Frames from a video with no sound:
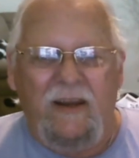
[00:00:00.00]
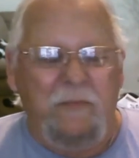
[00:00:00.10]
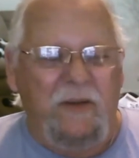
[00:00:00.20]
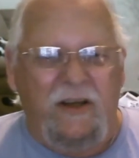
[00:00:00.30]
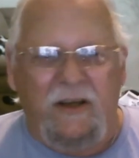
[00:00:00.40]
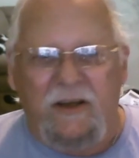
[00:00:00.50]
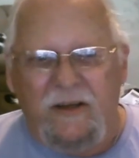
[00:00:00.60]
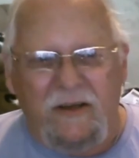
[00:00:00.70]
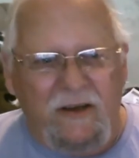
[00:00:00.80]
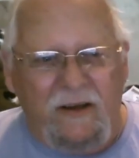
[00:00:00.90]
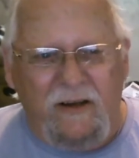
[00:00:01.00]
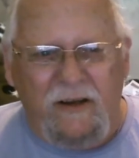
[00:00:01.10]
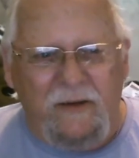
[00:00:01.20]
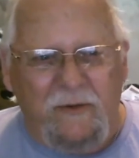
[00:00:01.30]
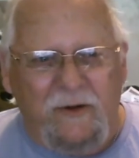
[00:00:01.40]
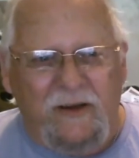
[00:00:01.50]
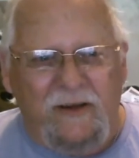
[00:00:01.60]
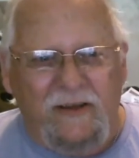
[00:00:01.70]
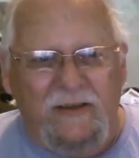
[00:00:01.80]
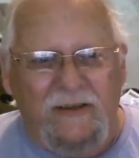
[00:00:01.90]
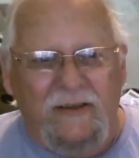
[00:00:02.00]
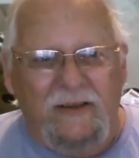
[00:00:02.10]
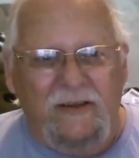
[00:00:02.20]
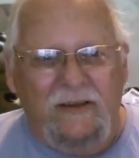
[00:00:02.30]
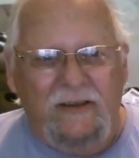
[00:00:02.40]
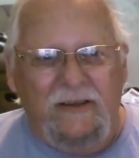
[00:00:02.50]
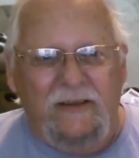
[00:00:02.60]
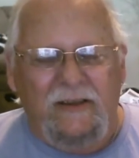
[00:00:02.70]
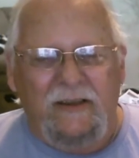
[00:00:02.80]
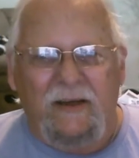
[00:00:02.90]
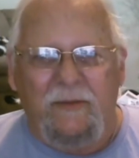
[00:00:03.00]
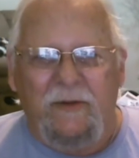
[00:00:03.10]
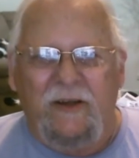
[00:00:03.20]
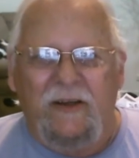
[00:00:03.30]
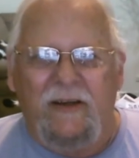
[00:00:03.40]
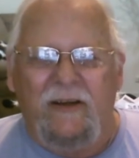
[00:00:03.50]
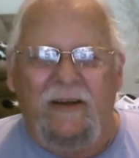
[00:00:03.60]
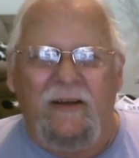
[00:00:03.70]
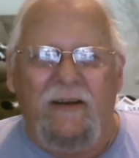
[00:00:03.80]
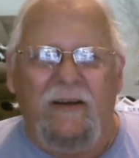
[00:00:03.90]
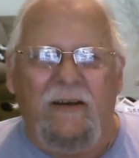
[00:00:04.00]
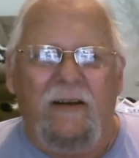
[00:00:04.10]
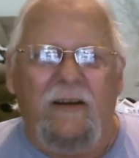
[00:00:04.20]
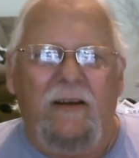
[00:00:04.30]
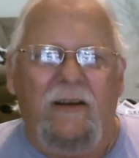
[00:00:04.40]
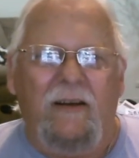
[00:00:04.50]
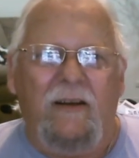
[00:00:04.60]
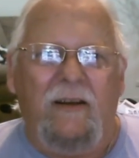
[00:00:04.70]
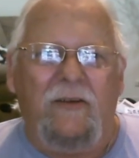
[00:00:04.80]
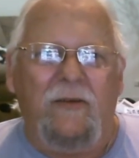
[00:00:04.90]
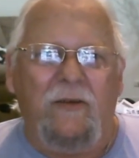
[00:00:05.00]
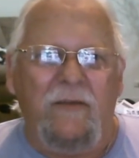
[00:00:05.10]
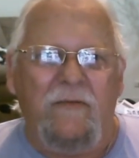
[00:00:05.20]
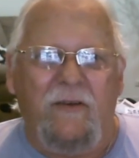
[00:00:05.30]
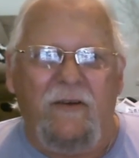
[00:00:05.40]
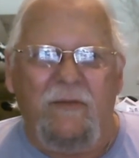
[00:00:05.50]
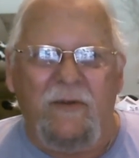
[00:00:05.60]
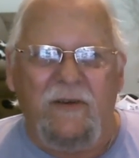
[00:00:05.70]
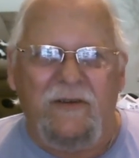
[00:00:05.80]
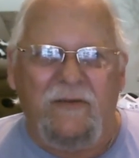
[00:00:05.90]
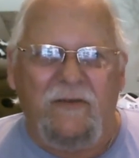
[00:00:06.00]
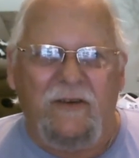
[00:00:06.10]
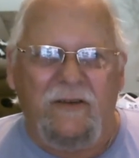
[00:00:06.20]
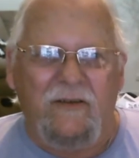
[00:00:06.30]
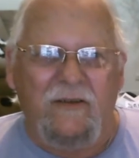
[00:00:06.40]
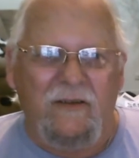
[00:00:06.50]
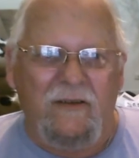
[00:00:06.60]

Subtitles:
But they didn't tell anybody. I mean, it took him 5 minutes to fix it.